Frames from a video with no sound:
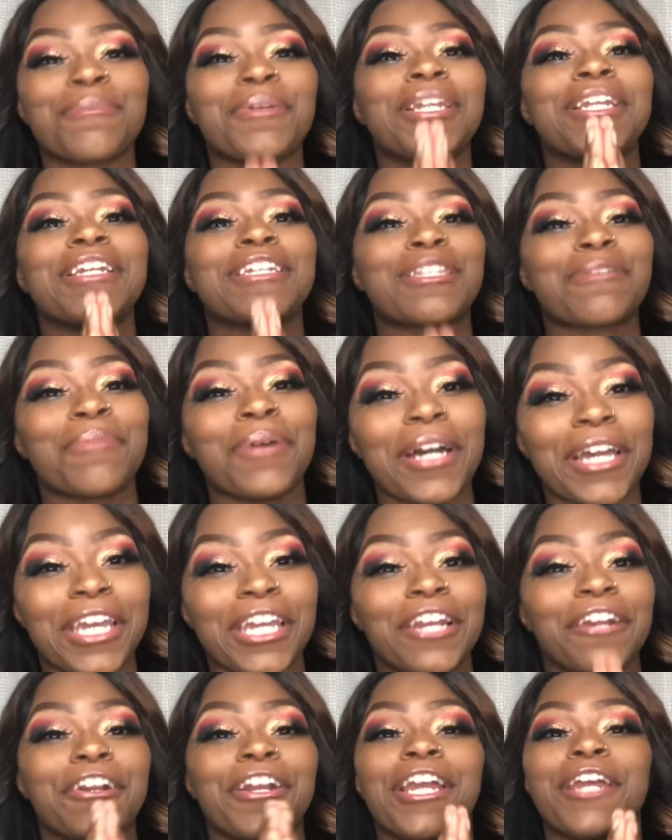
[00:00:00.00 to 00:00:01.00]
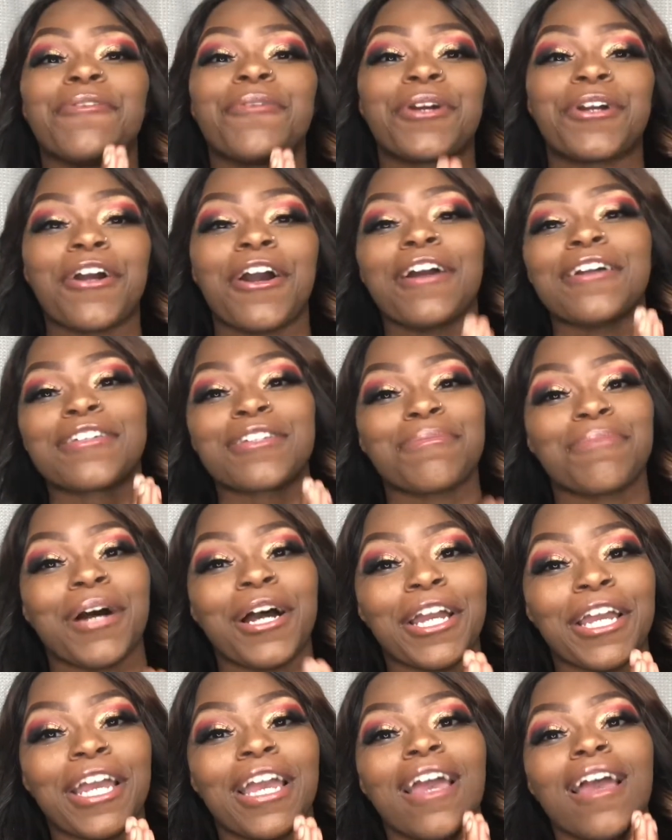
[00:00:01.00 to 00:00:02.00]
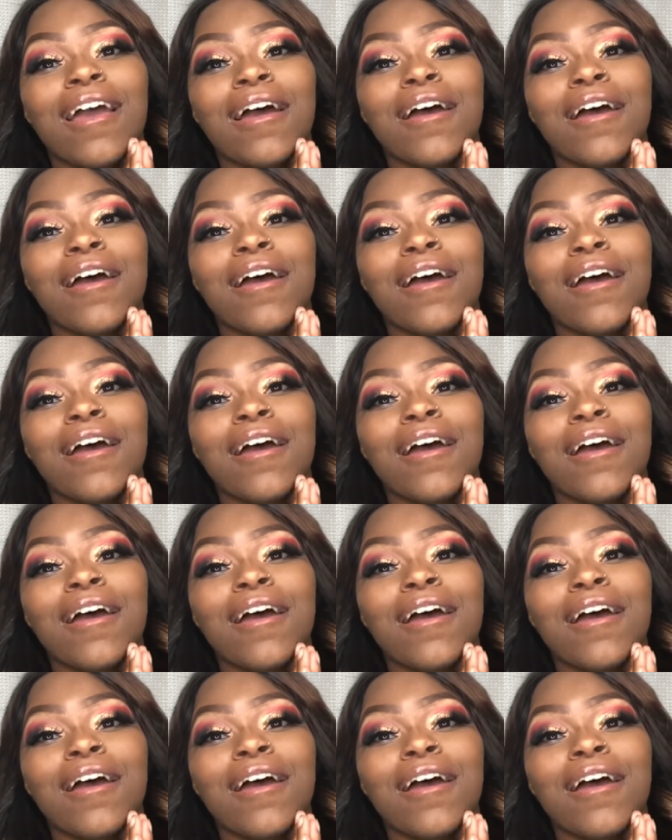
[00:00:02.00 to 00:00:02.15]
medias but here in regards to my